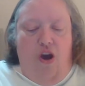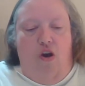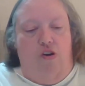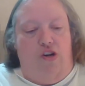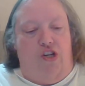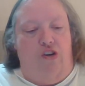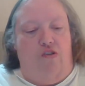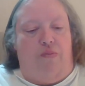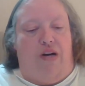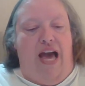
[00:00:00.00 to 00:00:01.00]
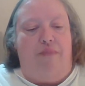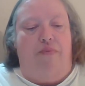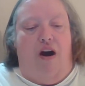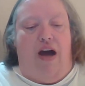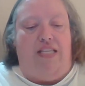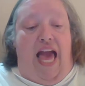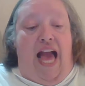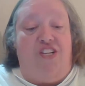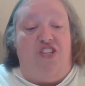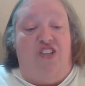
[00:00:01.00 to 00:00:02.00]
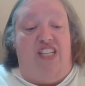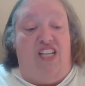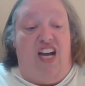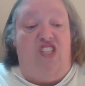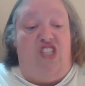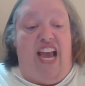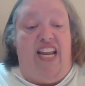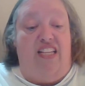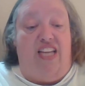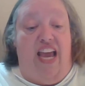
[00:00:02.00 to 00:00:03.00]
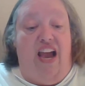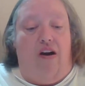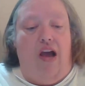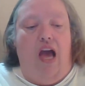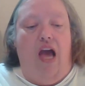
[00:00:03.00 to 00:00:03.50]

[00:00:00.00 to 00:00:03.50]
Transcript: Her two black paws actually touched Danny's tail.